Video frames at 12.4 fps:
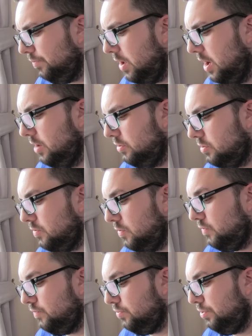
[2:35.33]
It is
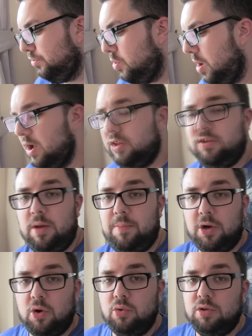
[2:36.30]
quite a
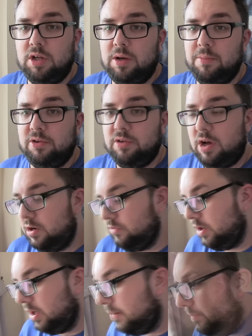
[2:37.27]
typical tikka masala,
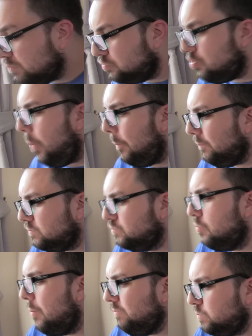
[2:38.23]
really.
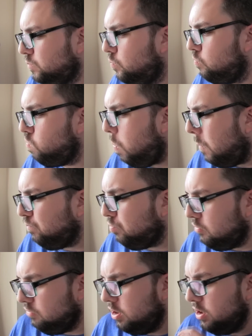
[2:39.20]
Mmm,
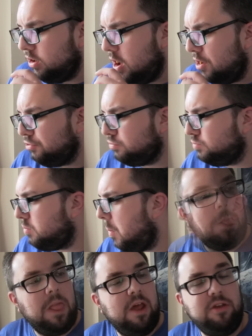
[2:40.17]
really nice.
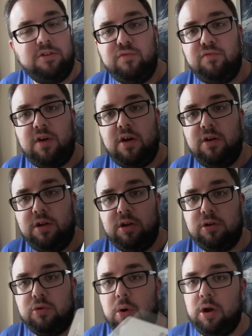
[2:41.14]
It is a very
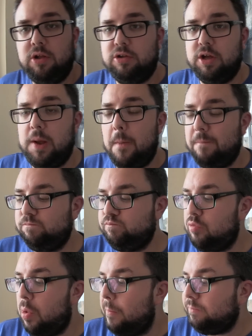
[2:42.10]
good quality
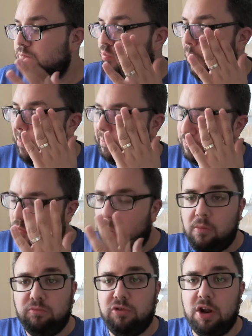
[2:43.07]

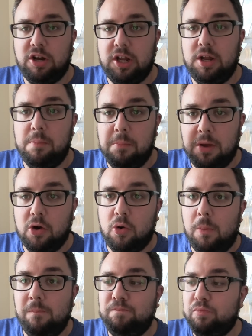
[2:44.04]
ready
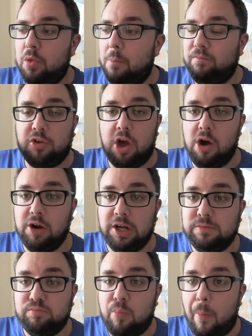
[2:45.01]
meal curry.